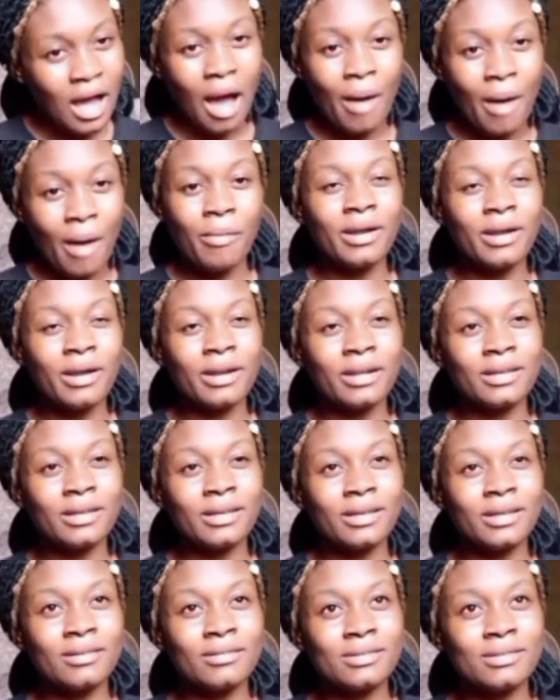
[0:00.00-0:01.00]
I was about
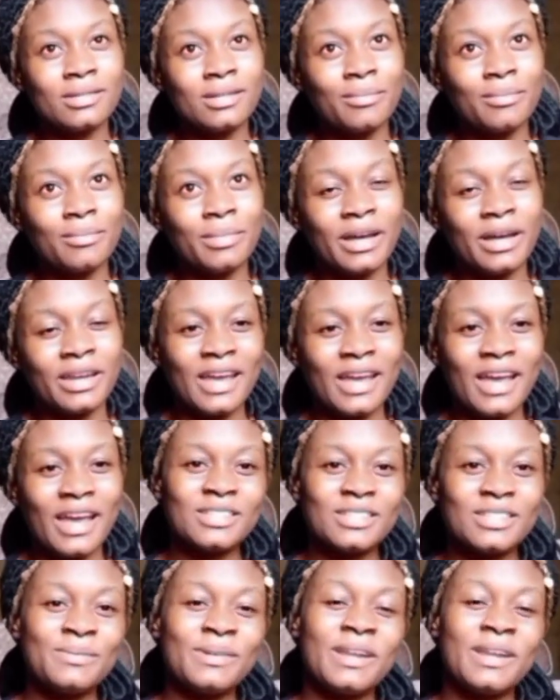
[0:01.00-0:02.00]
to kill somebody.
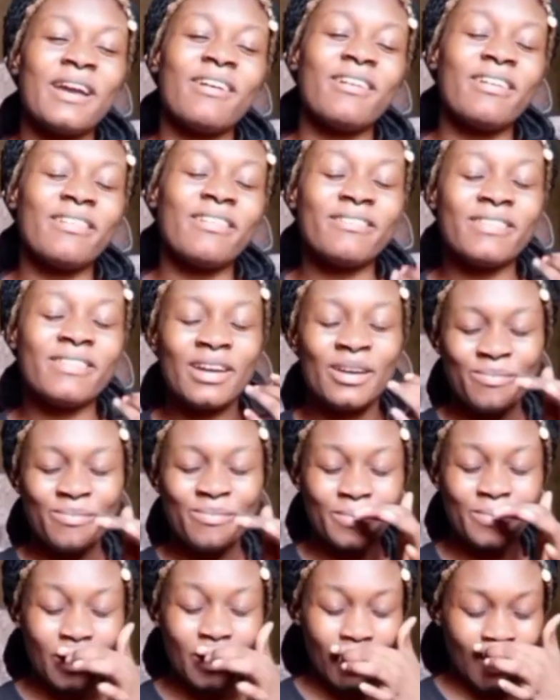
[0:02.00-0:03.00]
I should be like, all
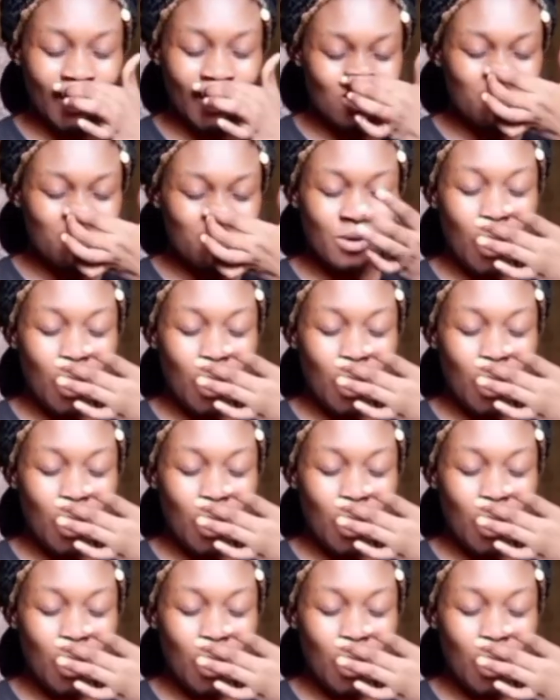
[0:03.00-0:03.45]
right, babe, no